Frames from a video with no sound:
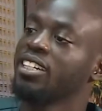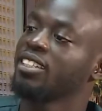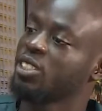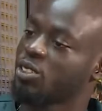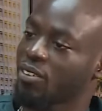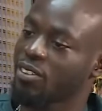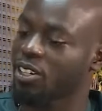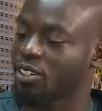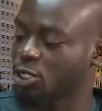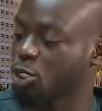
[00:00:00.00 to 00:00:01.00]
The
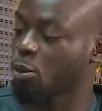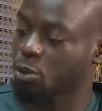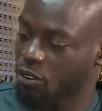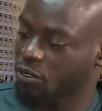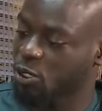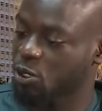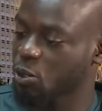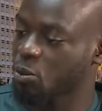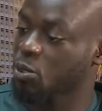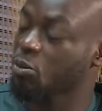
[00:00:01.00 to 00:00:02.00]
driver jumped off as soon as
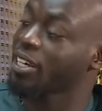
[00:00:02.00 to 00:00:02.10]
possible.